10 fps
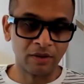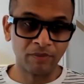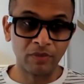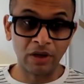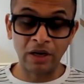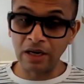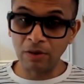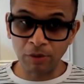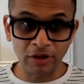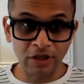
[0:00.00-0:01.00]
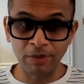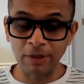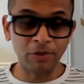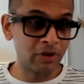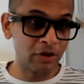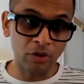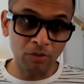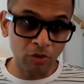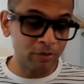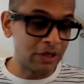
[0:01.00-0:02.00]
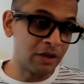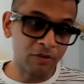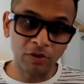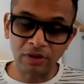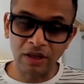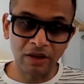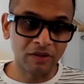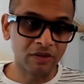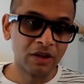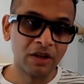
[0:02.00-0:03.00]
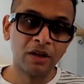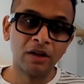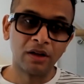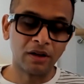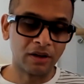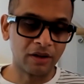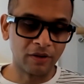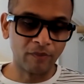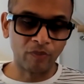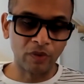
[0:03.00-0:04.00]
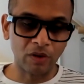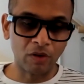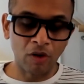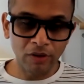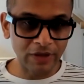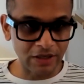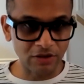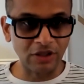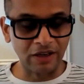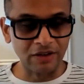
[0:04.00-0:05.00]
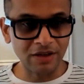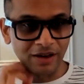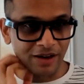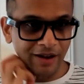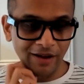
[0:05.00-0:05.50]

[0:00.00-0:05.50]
redeploy their people in doing more meaningful things, all of that changed.